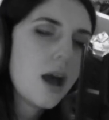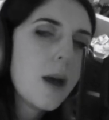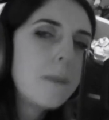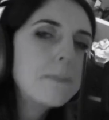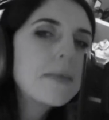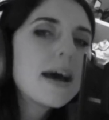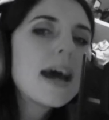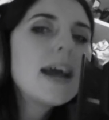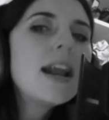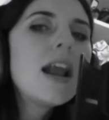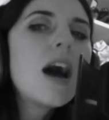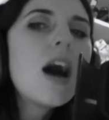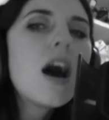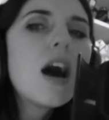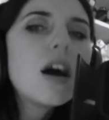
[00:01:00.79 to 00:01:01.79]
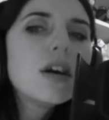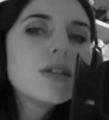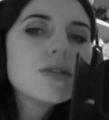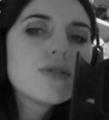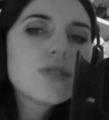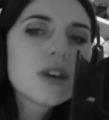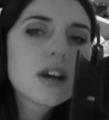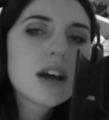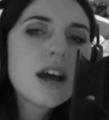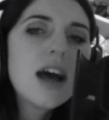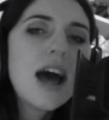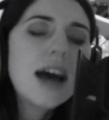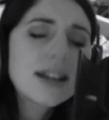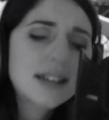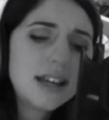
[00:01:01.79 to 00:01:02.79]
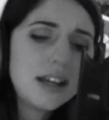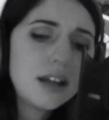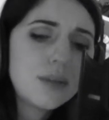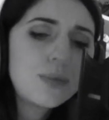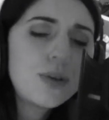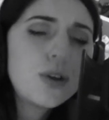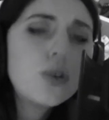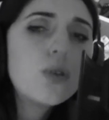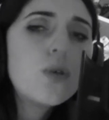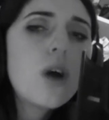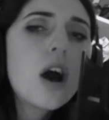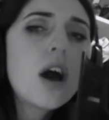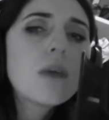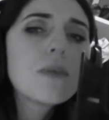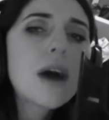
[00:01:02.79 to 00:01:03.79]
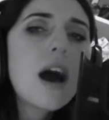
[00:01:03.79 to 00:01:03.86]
My love, I'd keep you on my